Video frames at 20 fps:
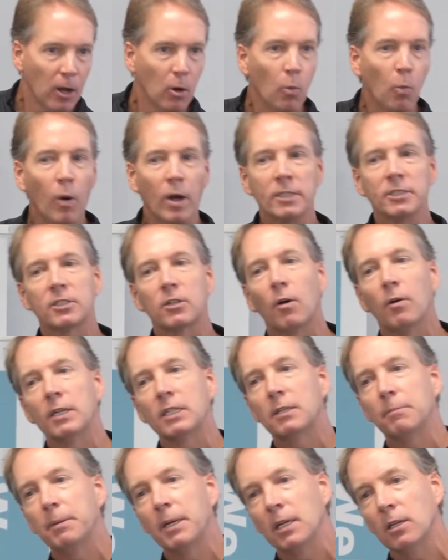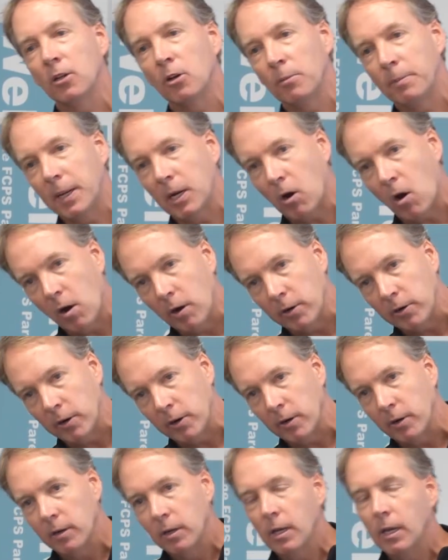One's going to be a little bit
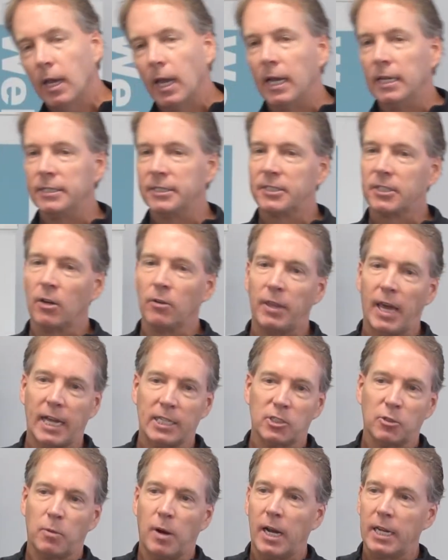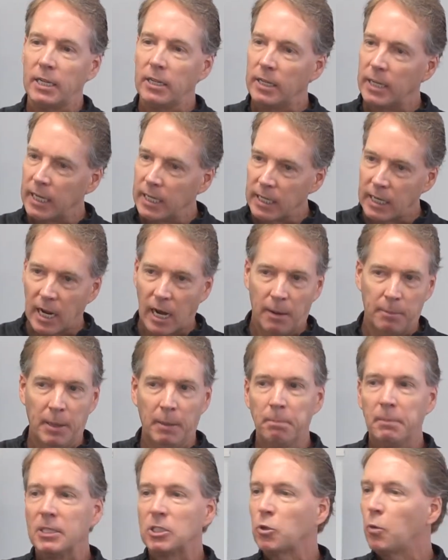harder. And so that's why you need to come
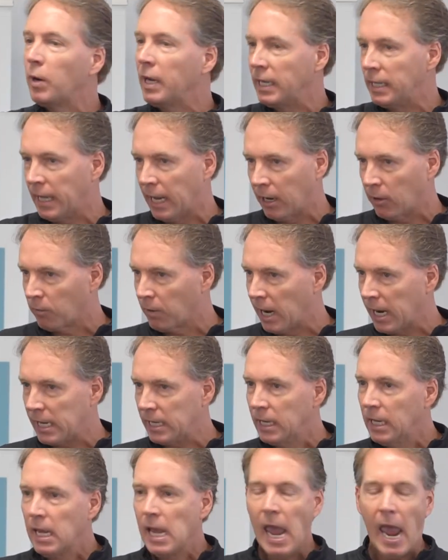in between there, right?